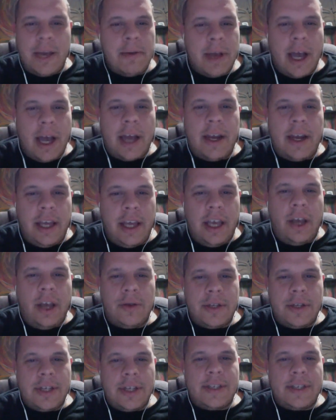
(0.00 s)
kind of
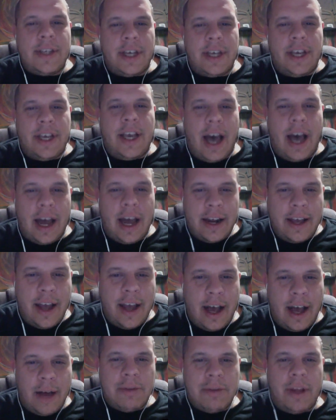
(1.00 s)
egotistic God
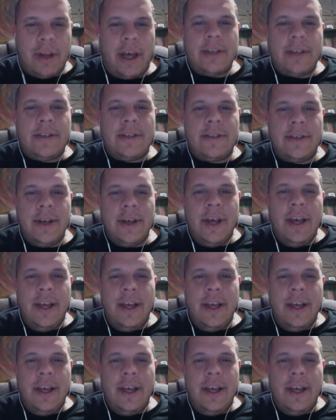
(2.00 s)
complex,